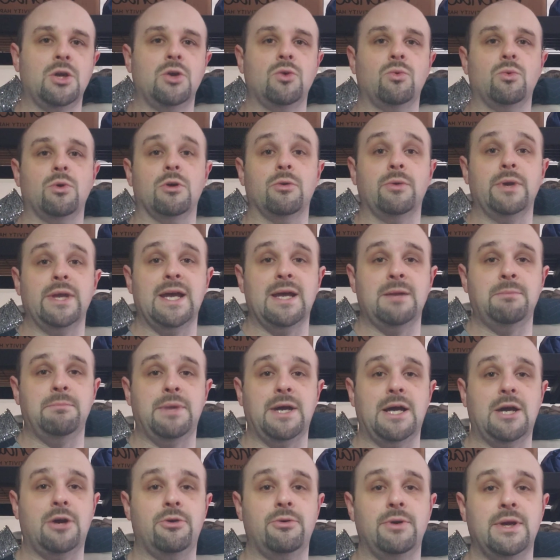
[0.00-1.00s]
Where are we at in
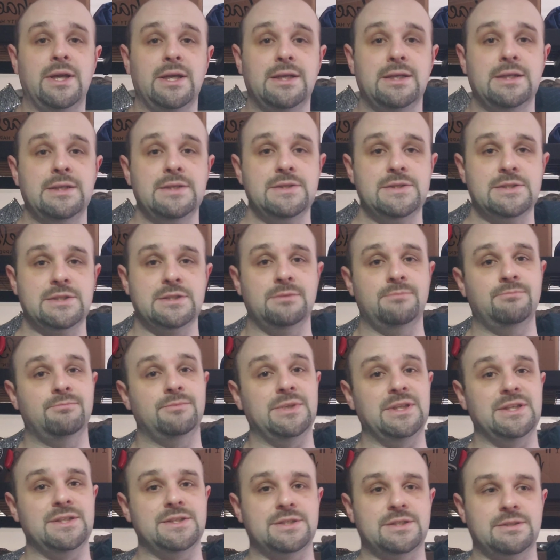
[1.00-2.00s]
power rankings?
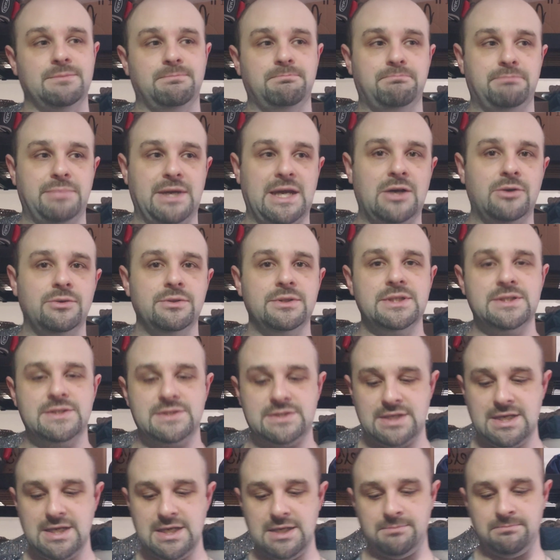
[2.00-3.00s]
It's about the
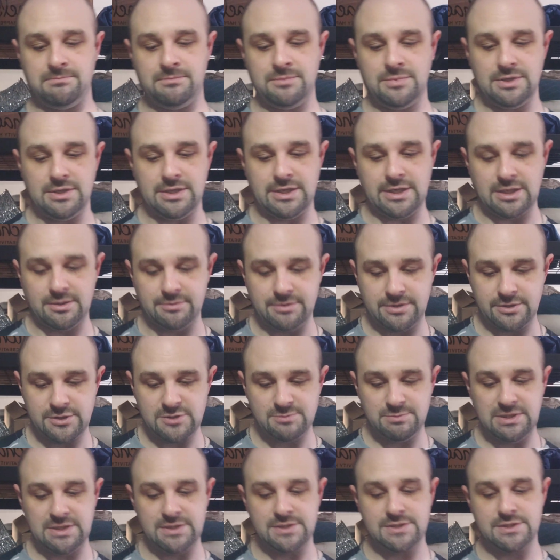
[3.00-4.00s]
same.
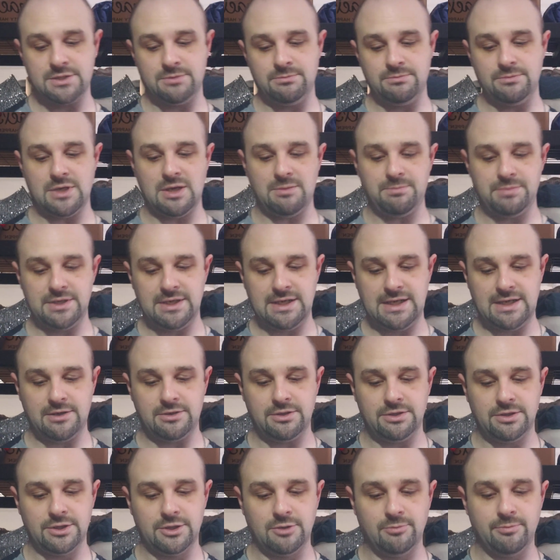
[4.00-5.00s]
There's been some up and
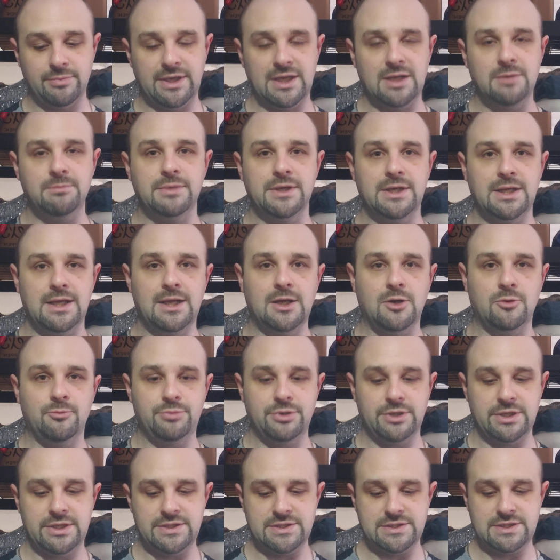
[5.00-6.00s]
down a little bit, but it held
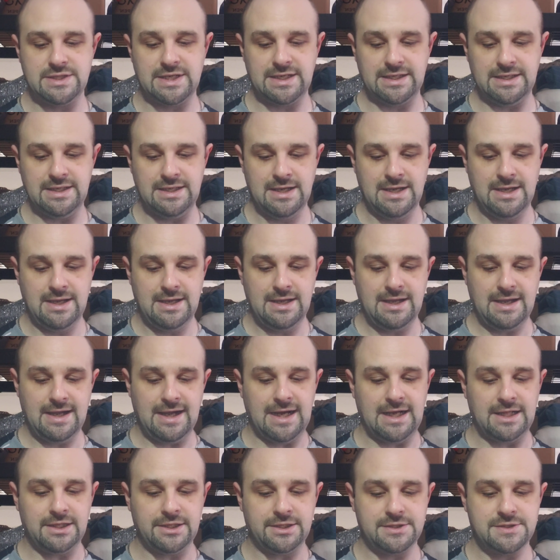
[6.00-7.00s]
pretty steady.
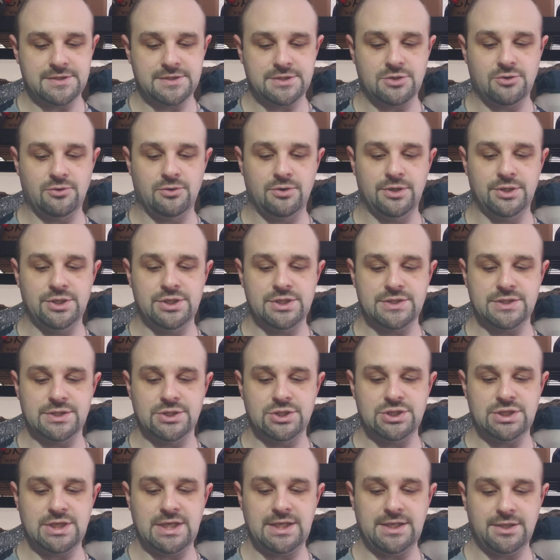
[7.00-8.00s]
Alex scoring just a
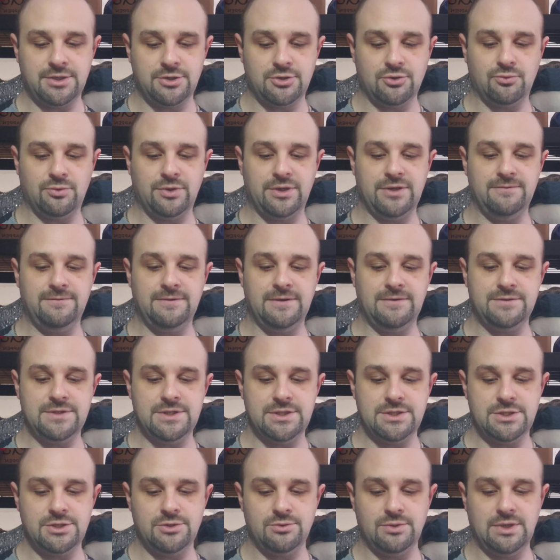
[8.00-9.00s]
shade under
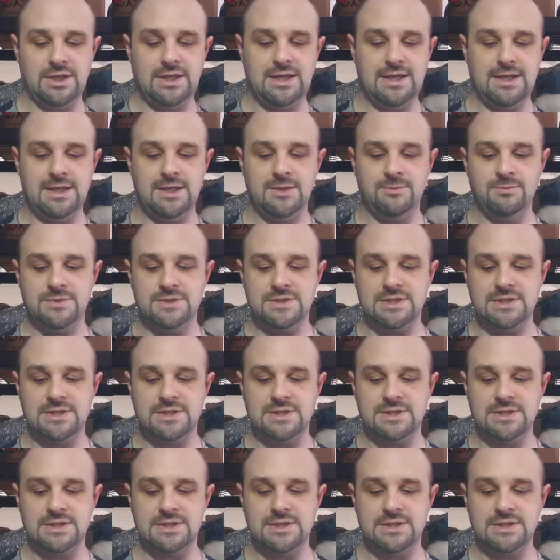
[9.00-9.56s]
152 a game.